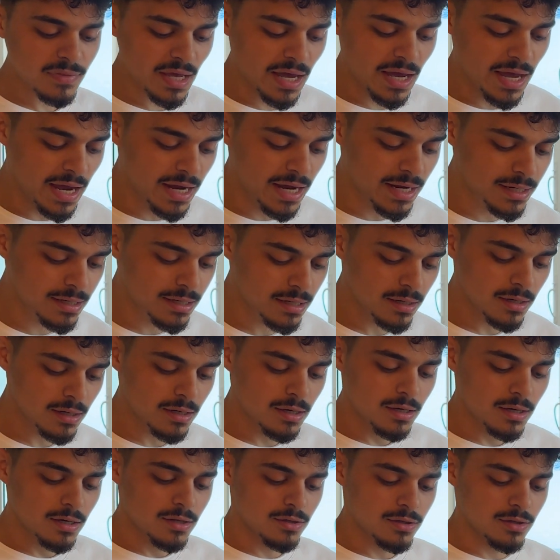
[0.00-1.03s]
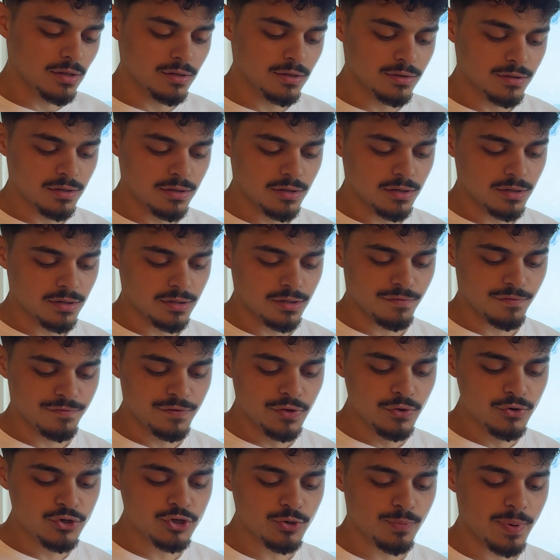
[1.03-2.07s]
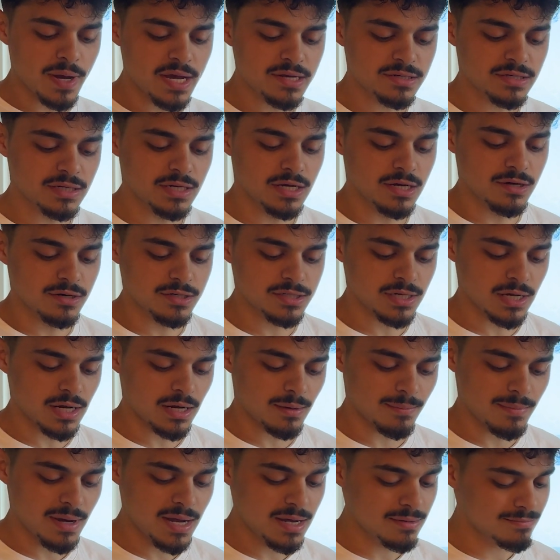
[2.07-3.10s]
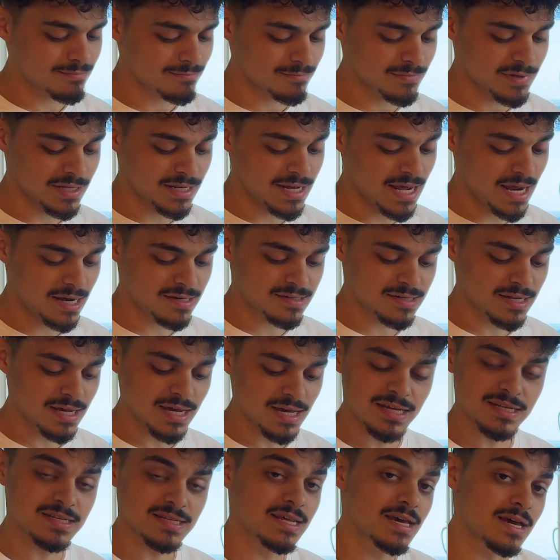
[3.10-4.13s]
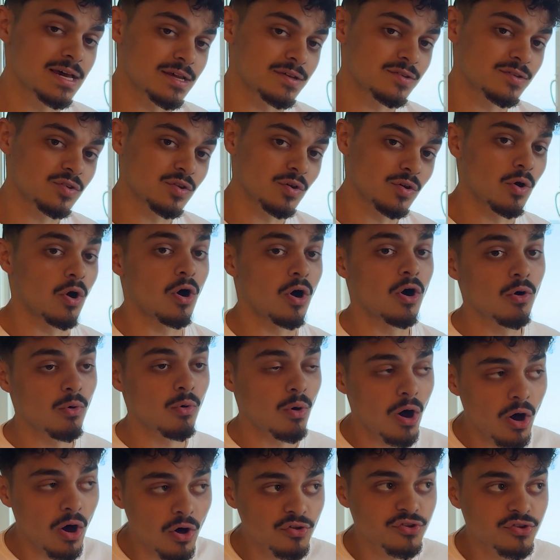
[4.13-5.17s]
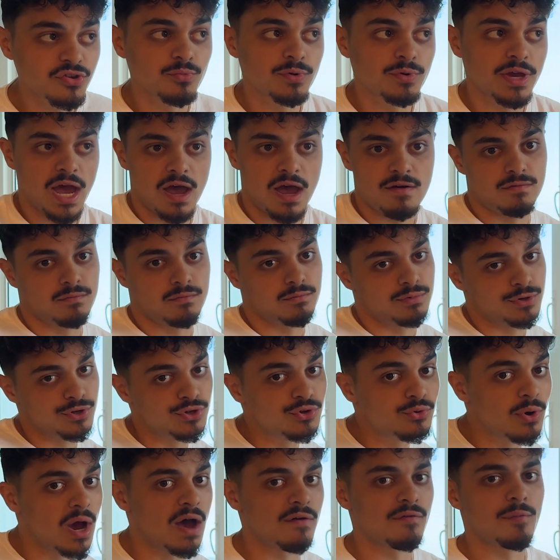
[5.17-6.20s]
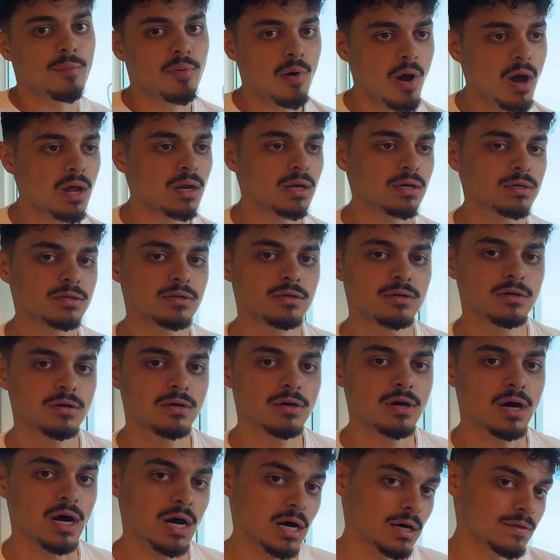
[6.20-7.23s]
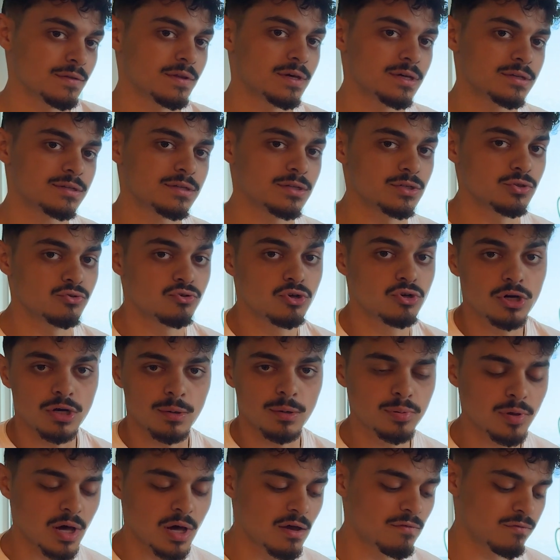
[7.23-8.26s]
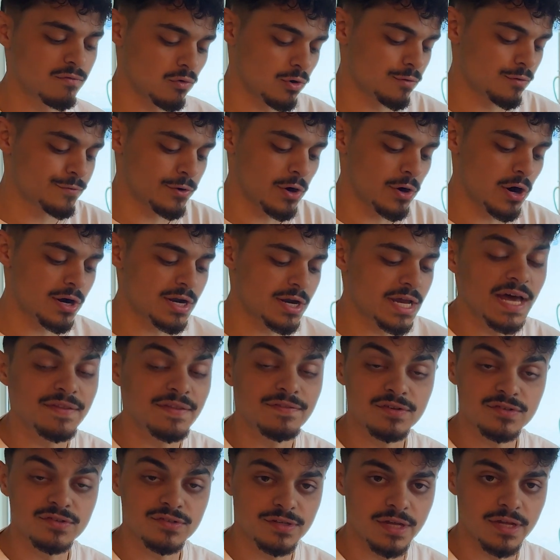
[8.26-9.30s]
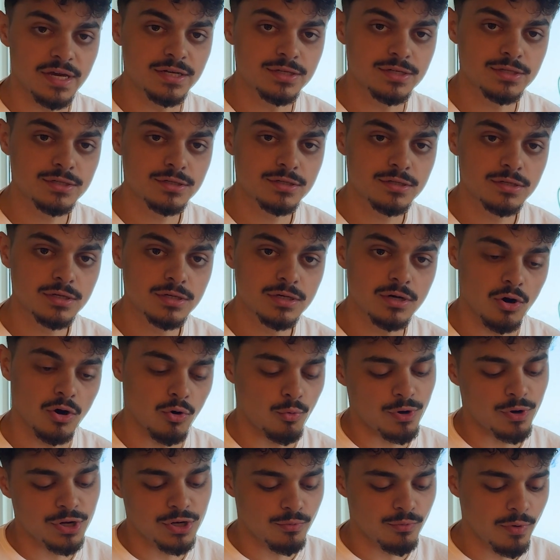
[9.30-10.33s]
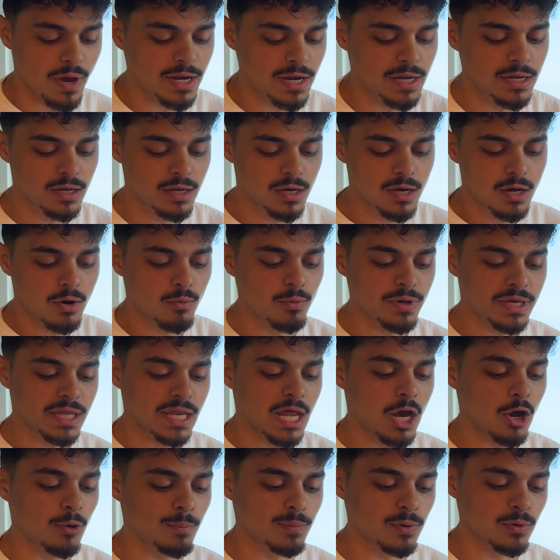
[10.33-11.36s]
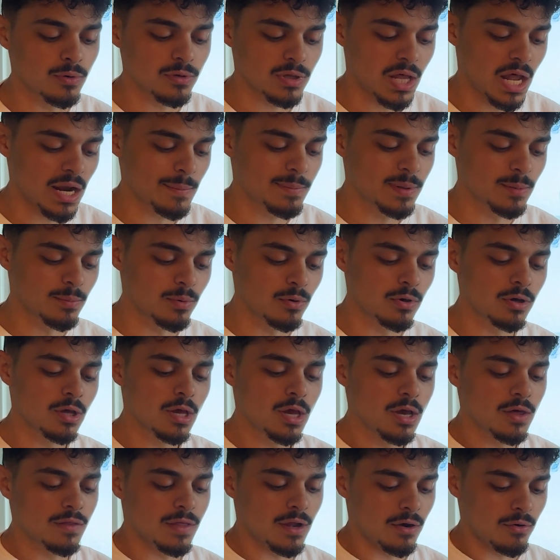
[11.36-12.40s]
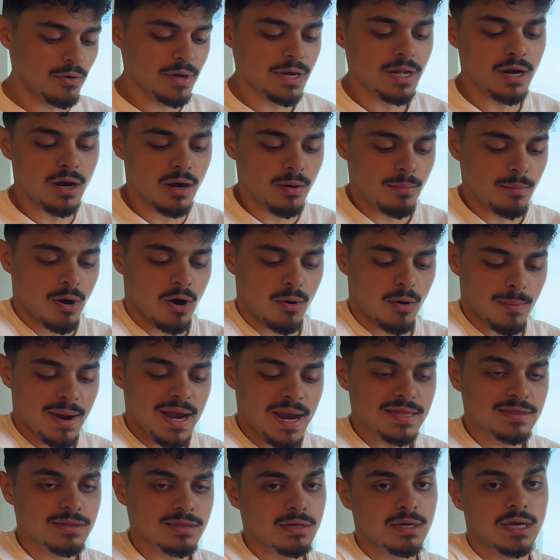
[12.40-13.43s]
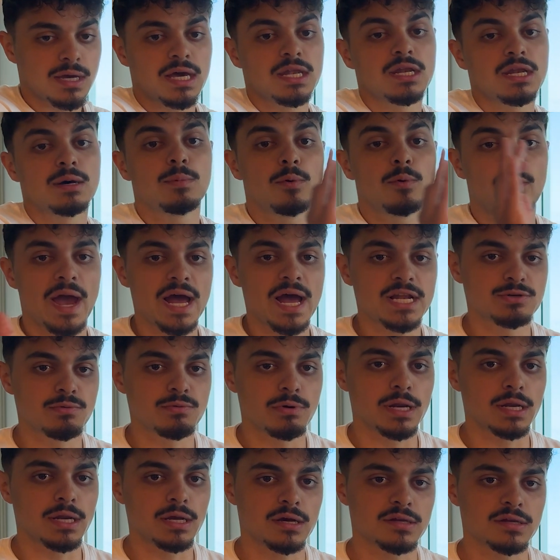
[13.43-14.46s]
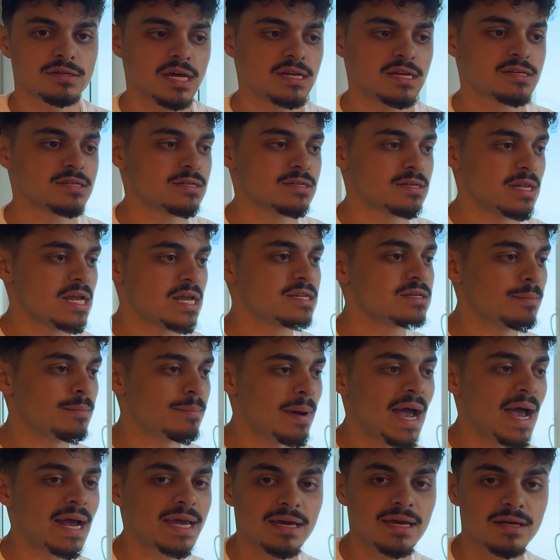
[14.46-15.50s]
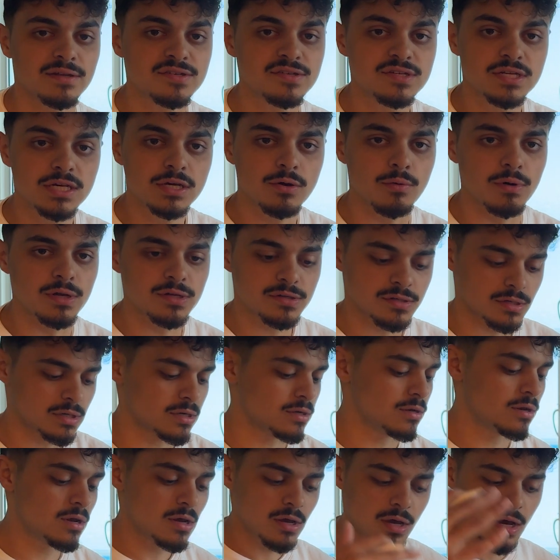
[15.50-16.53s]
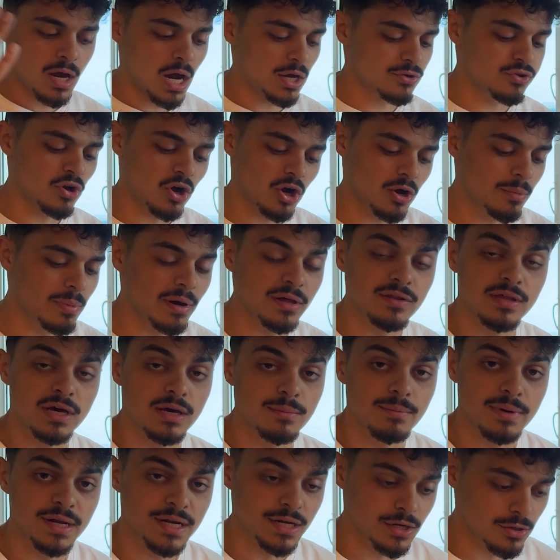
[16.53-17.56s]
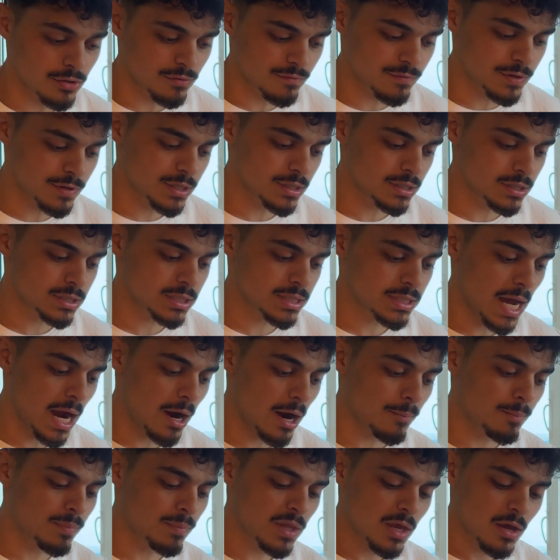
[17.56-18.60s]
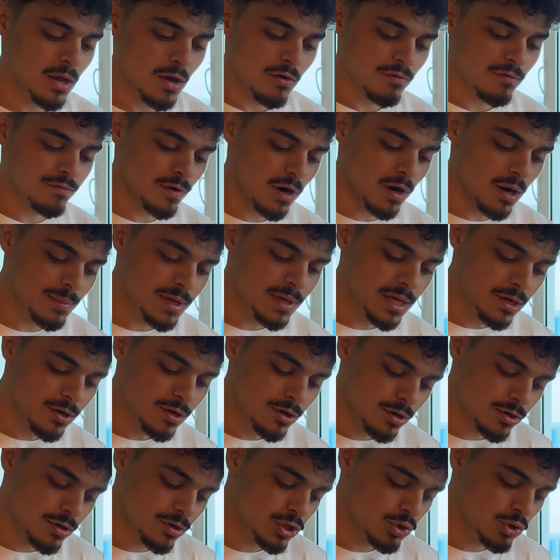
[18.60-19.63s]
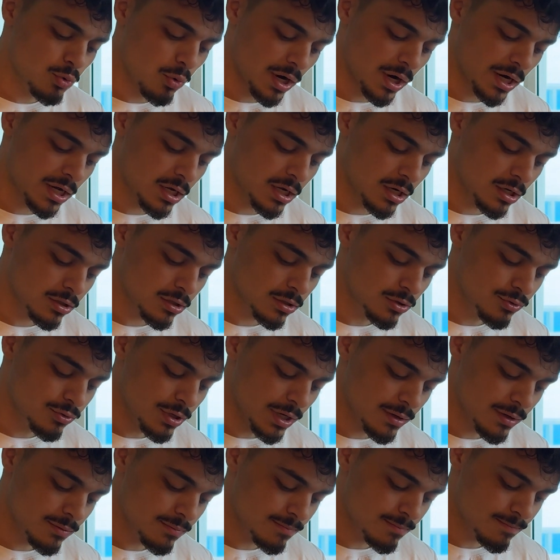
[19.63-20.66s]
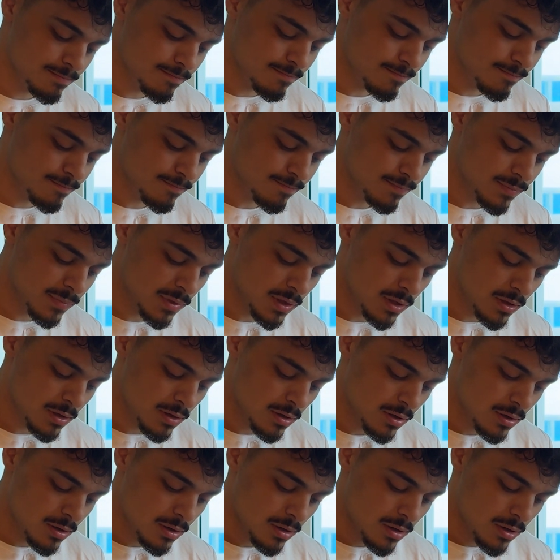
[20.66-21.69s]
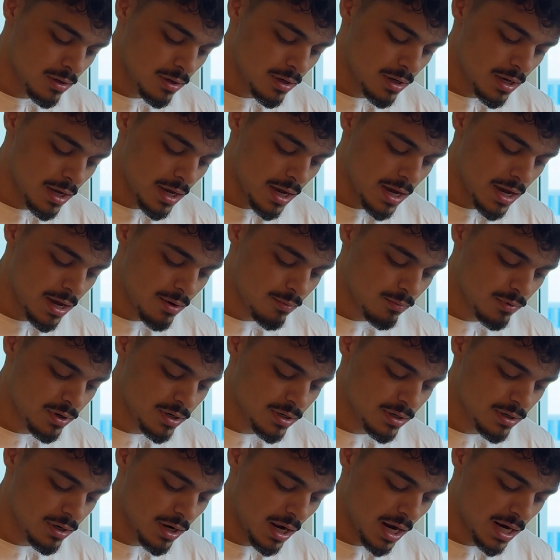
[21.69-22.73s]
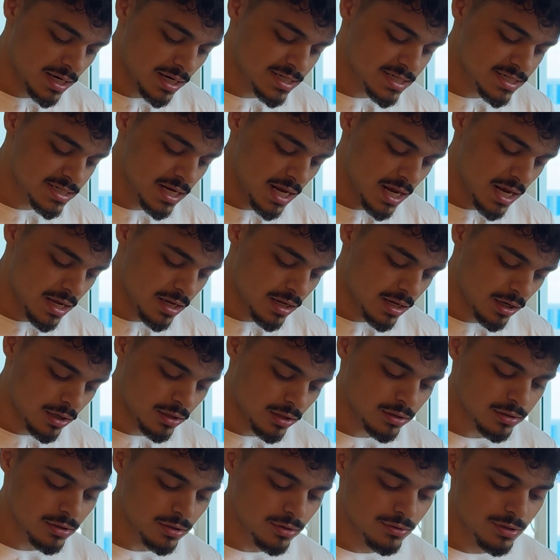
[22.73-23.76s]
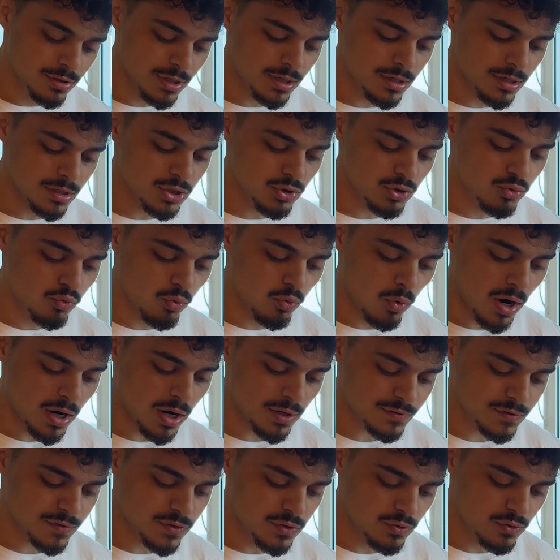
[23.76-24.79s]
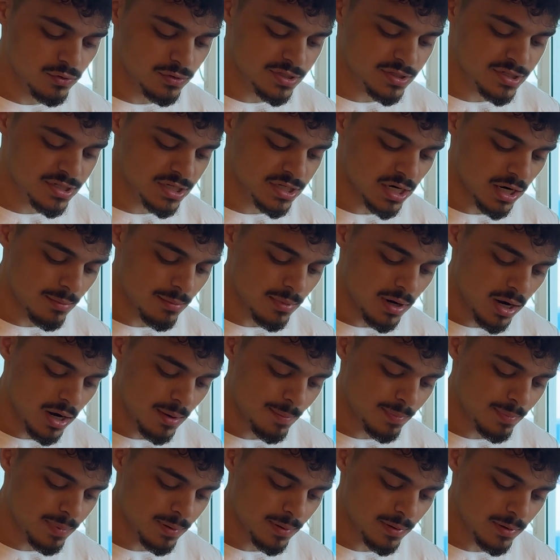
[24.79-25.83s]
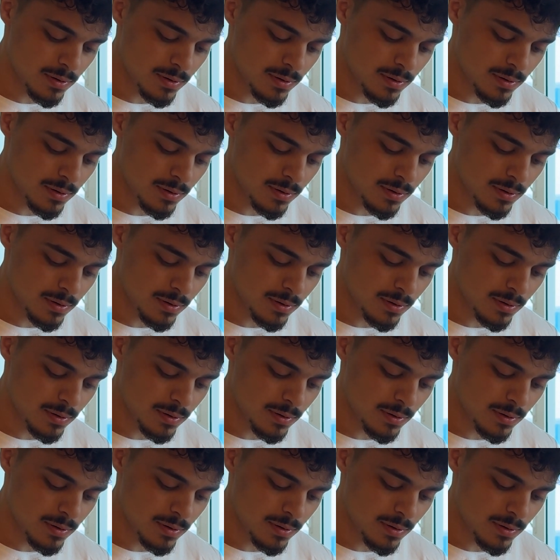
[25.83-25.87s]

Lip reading: And the future pace in here is like, man, the next thing is this. Oh, also we do have a product on this that you could apply for if you're already at this stage. Or when you're ready, we can help you. A lot of people that are in our main thing end up graduating because that's a back-end sequence. And I talk about that in many other videos. Now, from here, you want to conclude it. And when I say conclude it, you want to sum up